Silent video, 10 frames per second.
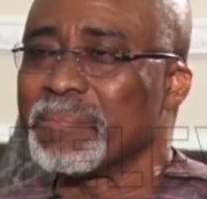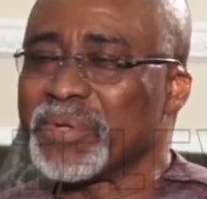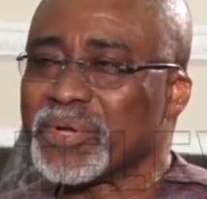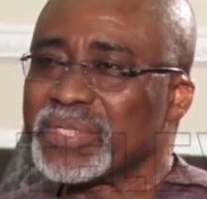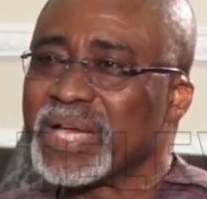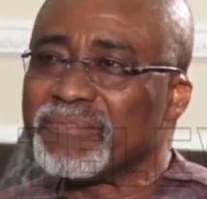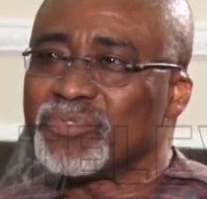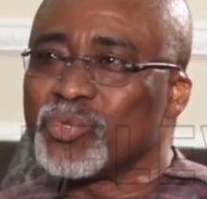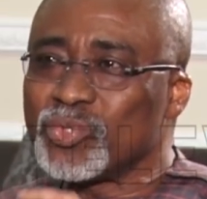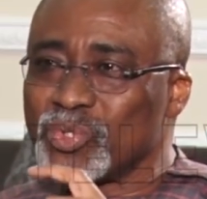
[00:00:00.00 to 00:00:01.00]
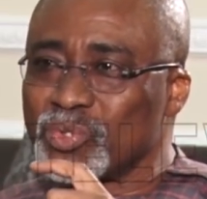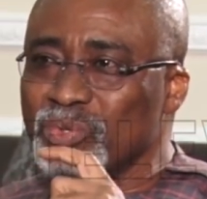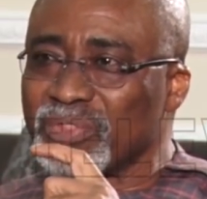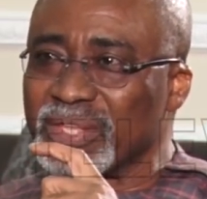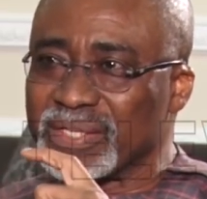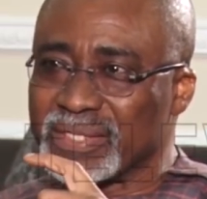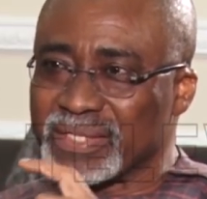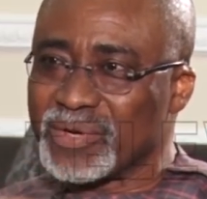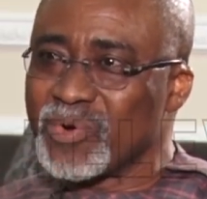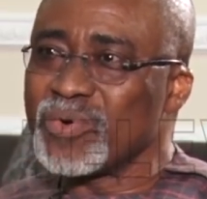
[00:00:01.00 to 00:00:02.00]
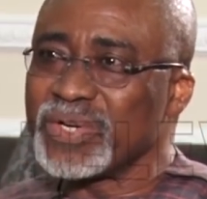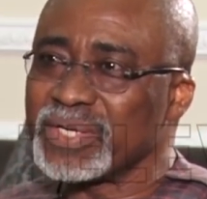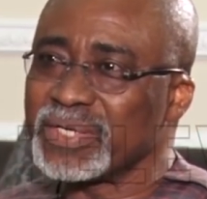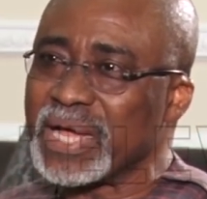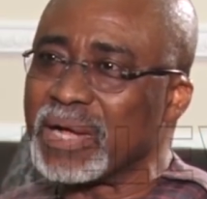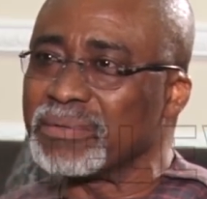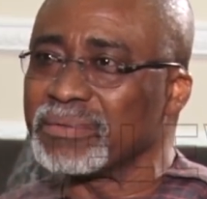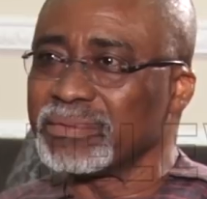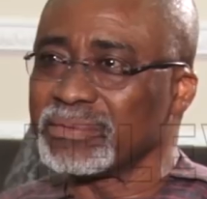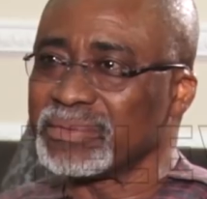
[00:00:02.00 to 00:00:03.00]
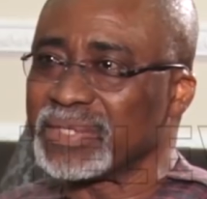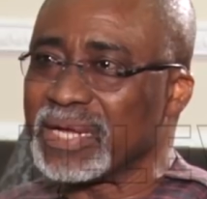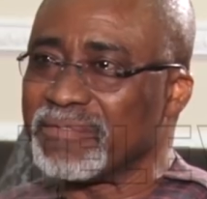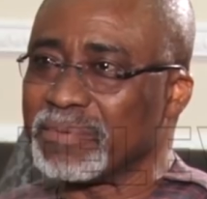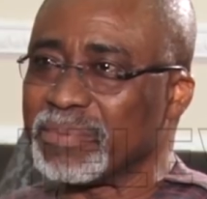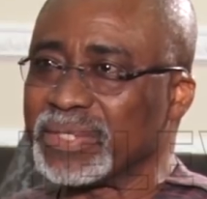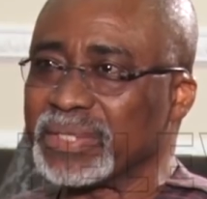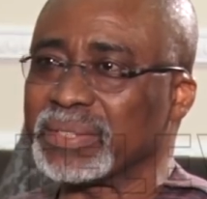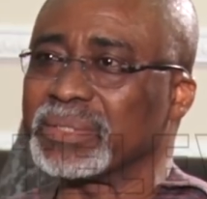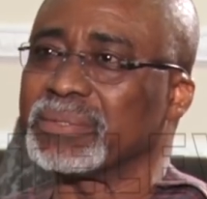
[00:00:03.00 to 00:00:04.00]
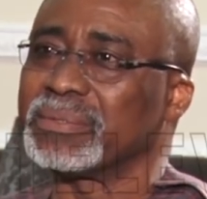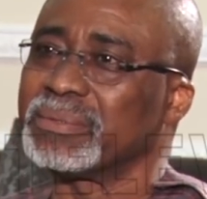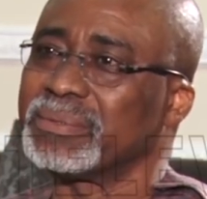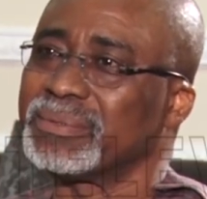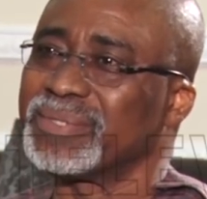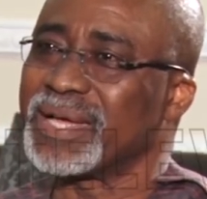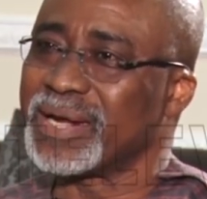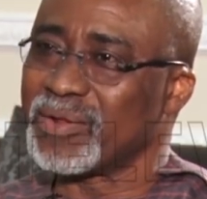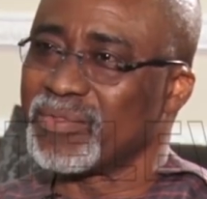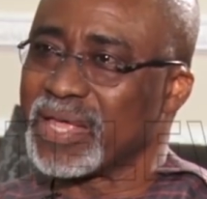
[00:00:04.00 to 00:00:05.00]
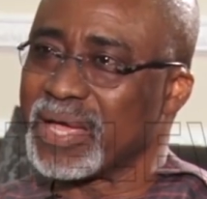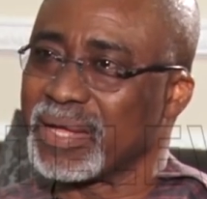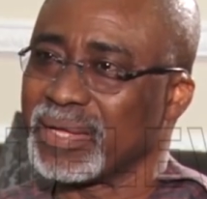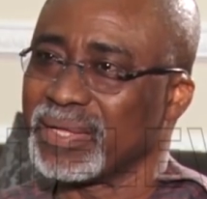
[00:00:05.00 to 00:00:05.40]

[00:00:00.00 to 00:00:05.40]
Because they have two things that are holding down everybody around there.